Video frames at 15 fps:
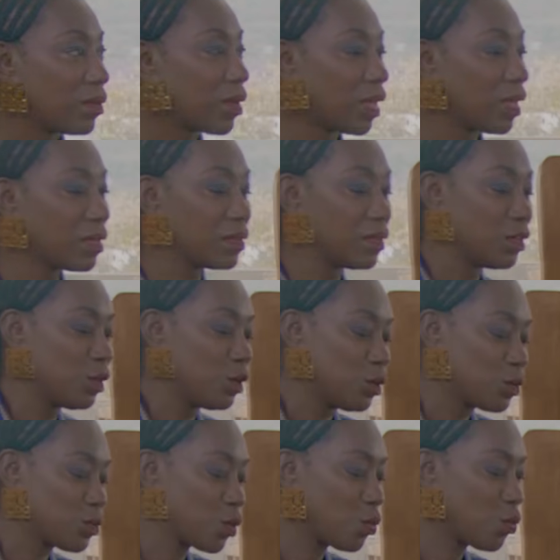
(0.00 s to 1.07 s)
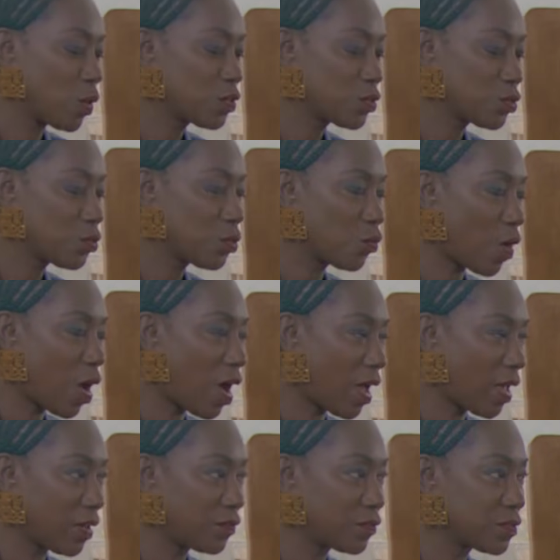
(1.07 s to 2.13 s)
Okay. So once you
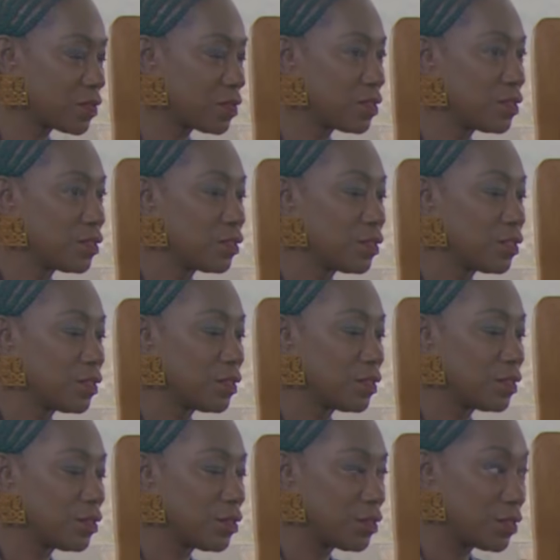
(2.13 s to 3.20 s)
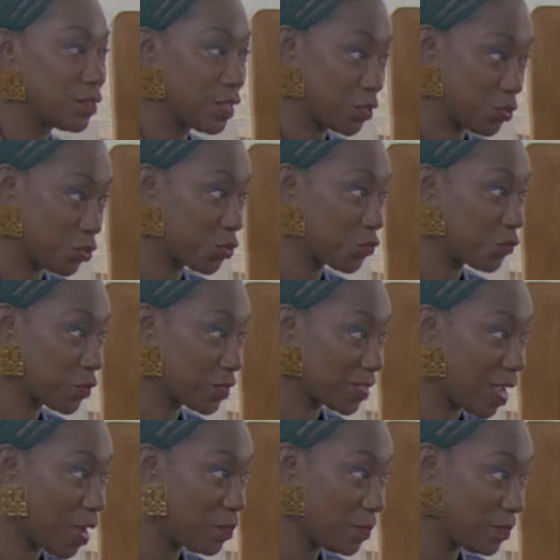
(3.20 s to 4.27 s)
arrived, this was your first
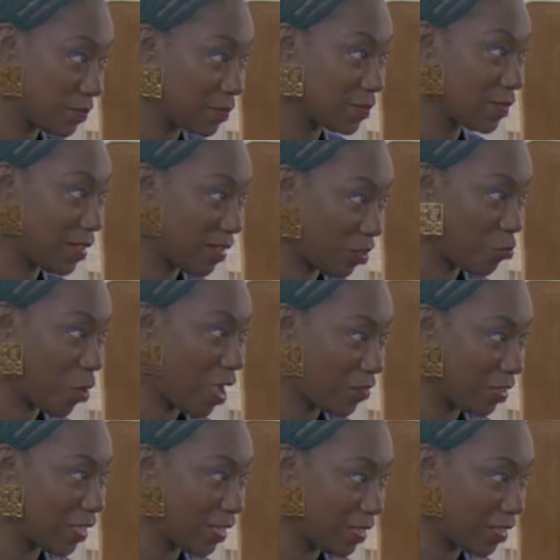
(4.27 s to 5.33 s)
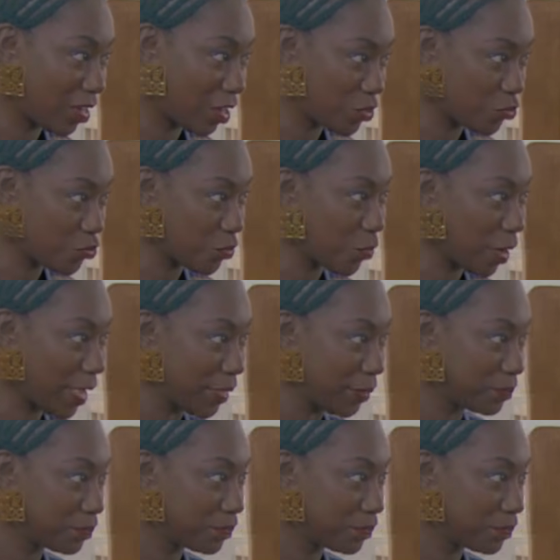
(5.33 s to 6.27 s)
time arriving in the country, right?